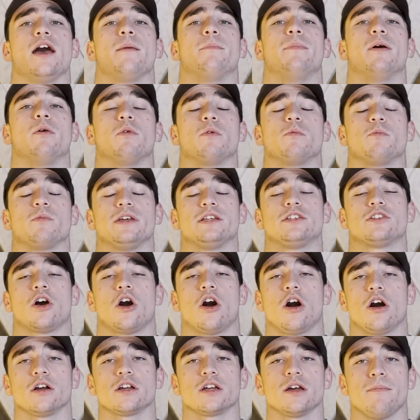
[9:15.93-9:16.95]
But when we
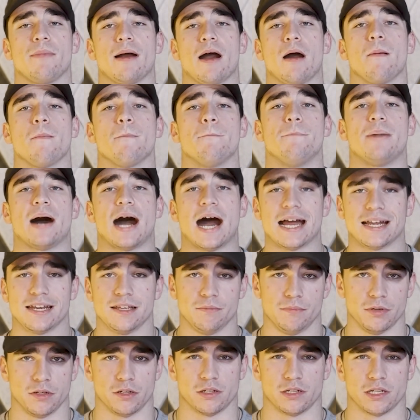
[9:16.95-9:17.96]
talk about
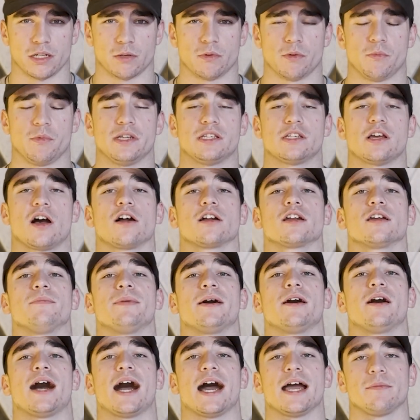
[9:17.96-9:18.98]
bodybuilding, when we talk
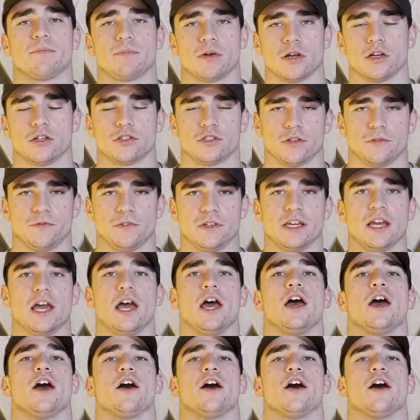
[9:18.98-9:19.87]
about hypertrophy,